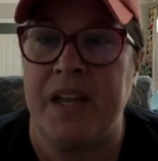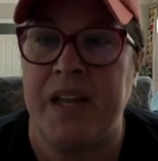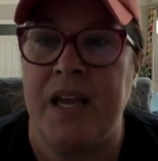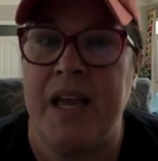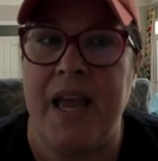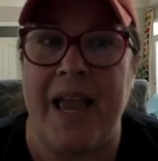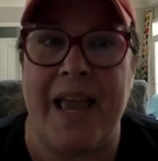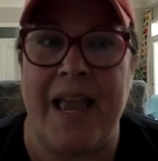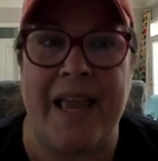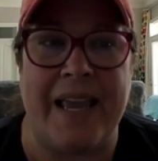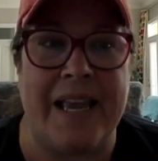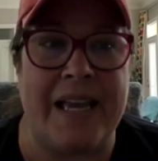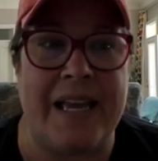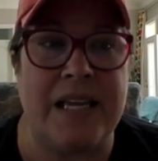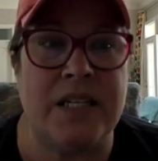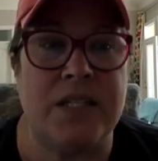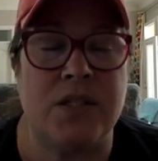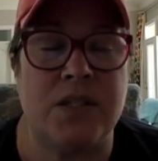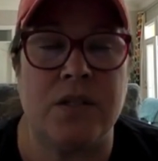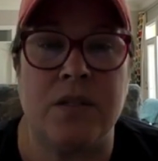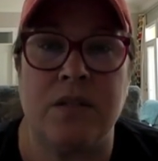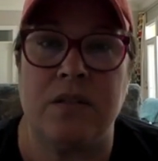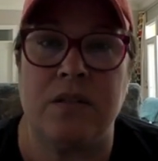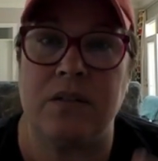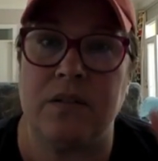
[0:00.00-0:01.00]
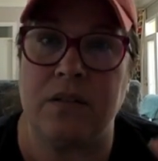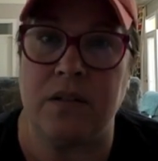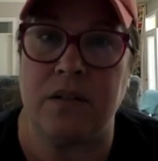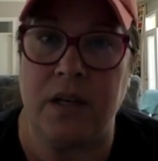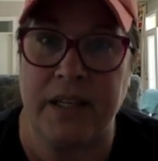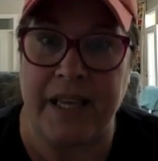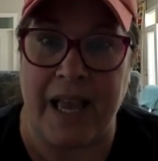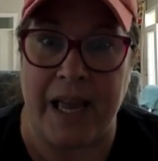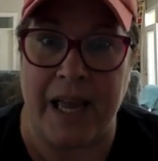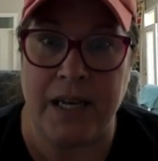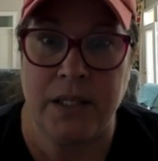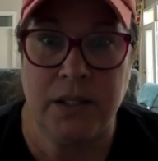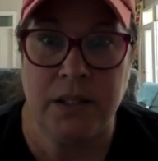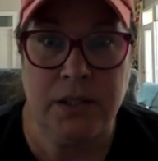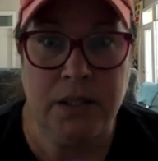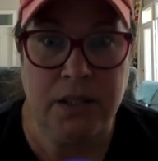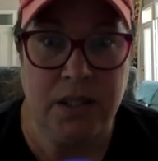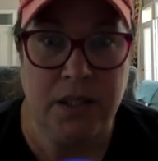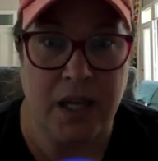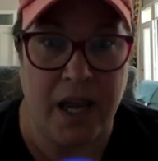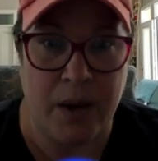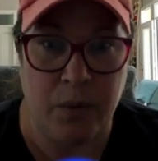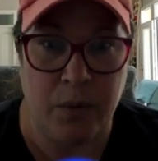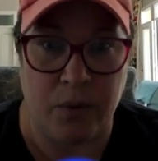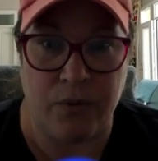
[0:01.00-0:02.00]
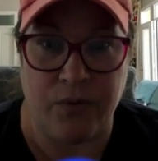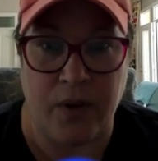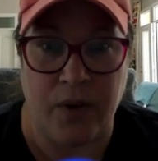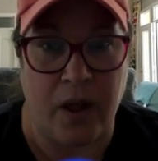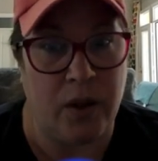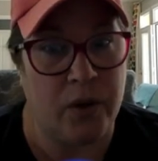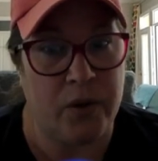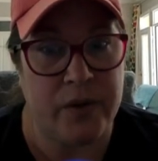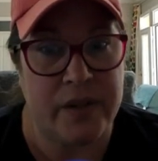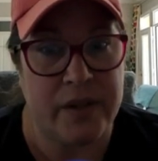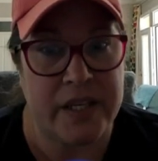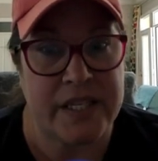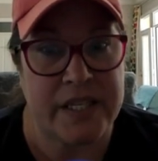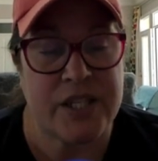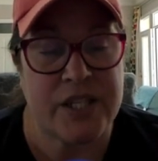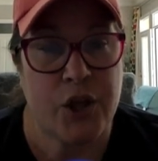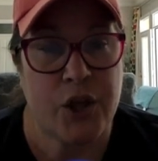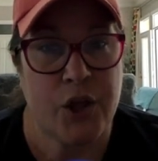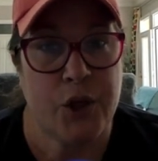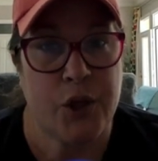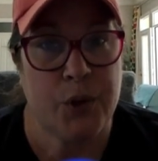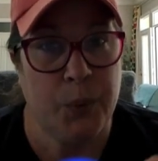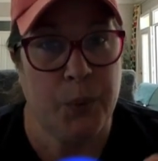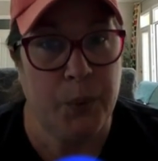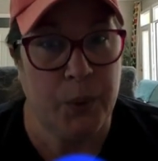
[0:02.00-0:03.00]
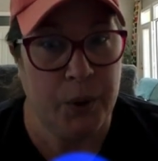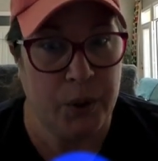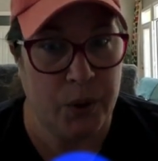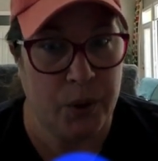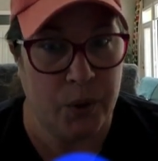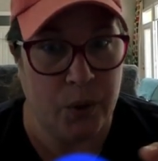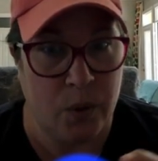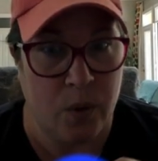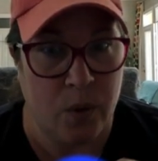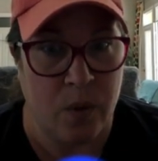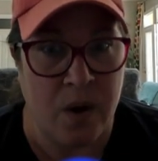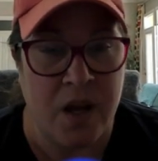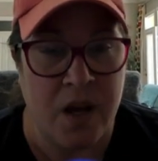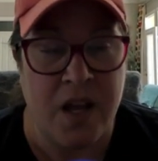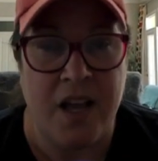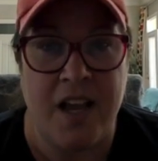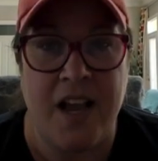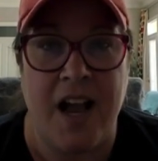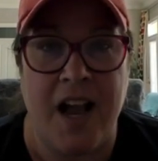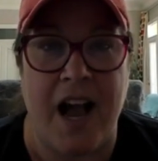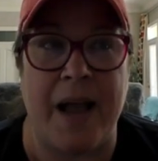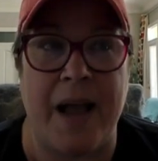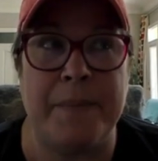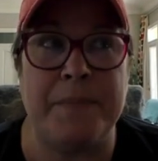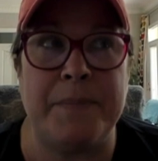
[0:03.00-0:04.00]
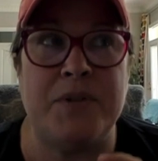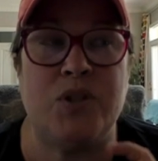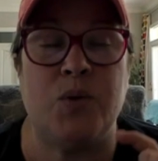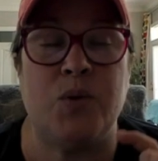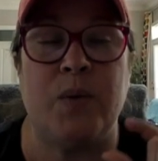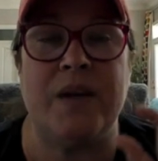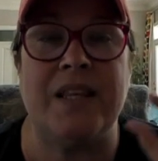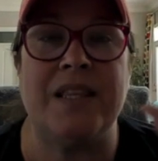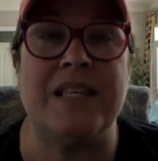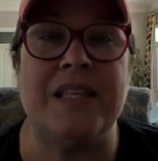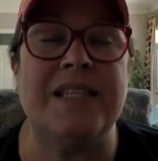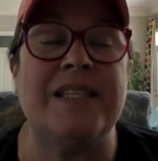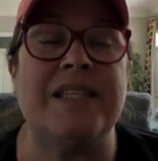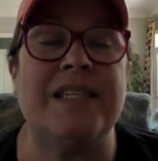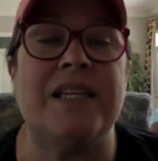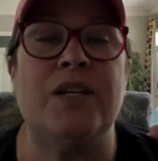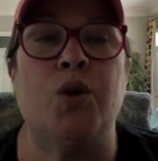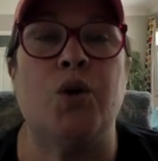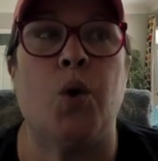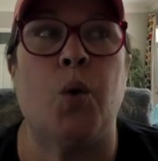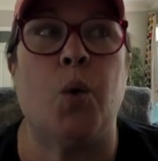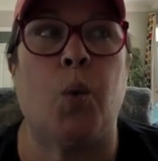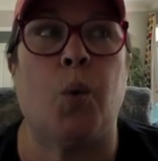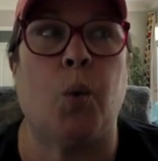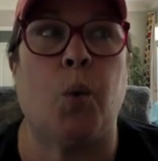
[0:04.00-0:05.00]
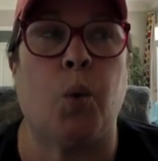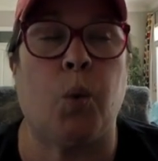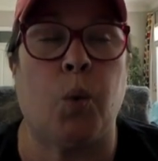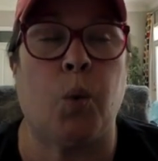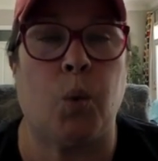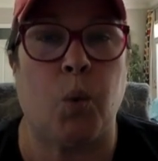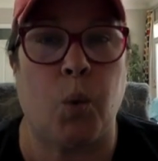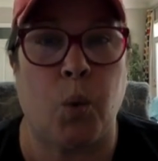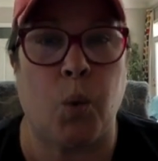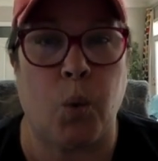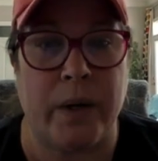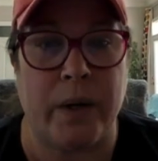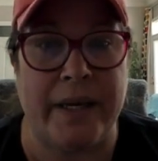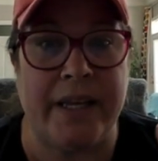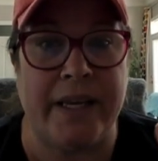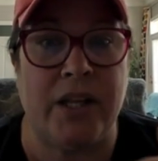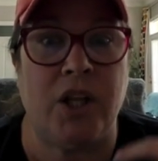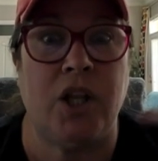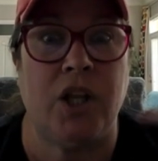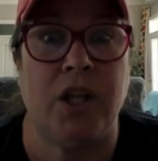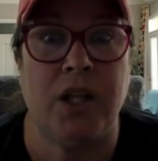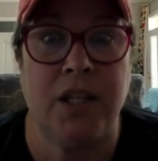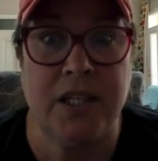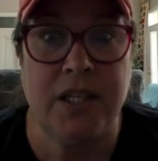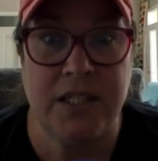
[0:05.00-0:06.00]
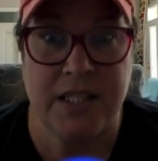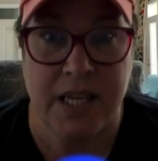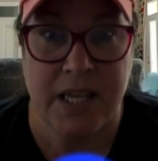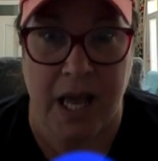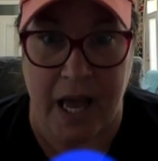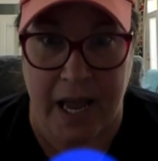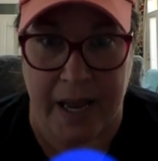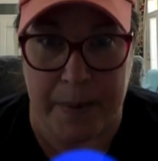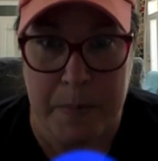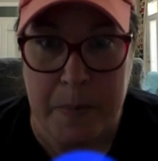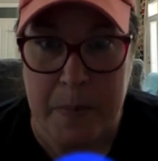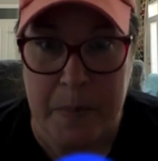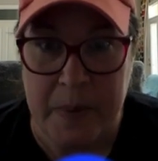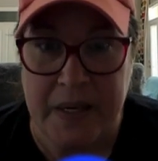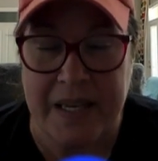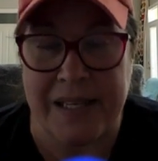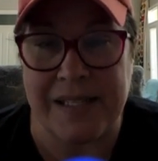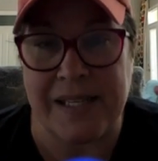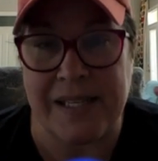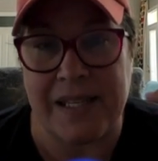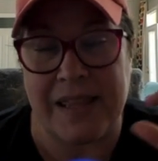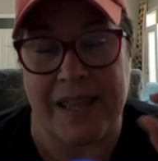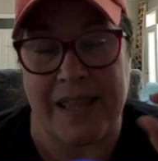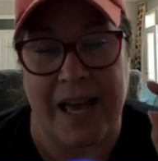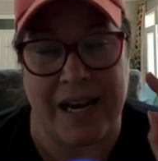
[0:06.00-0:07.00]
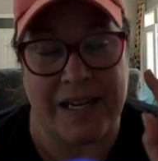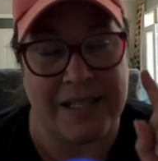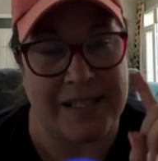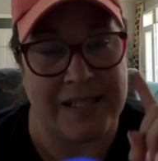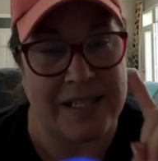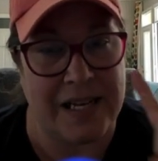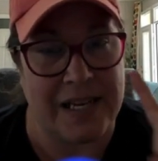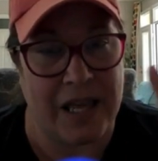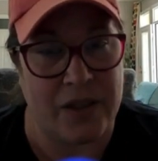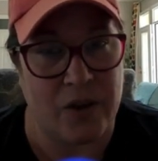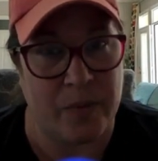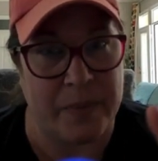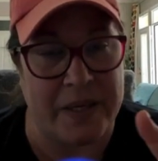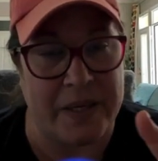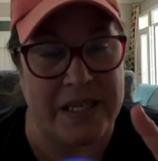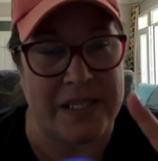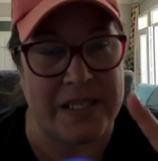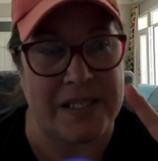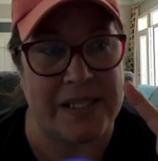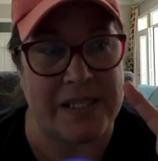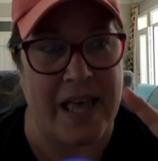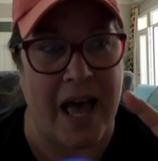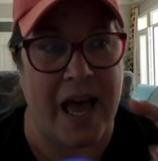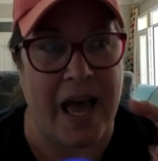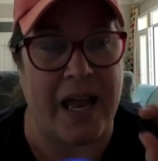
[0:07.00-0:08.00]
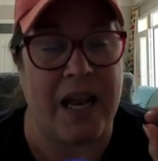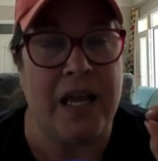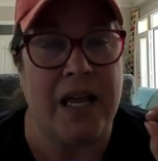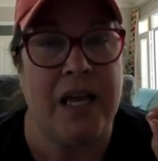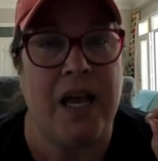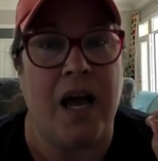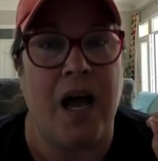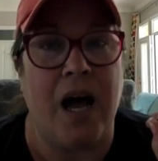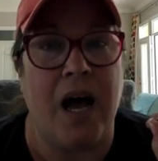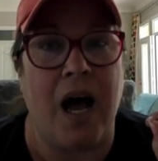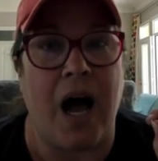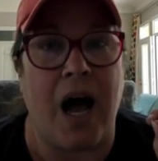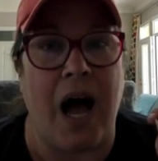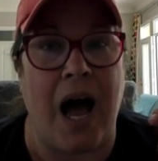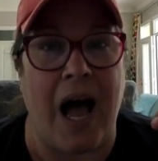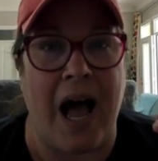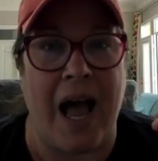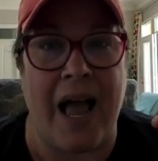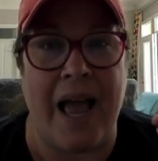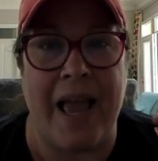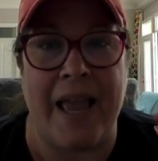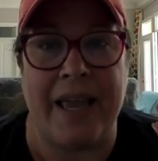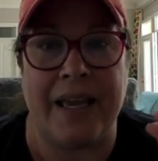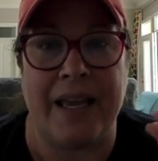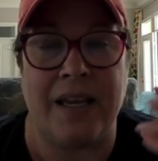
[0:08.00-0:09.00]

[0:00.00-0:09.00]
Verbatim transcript: And again, I will follow this through I'm doing this in real time because that is another piece that I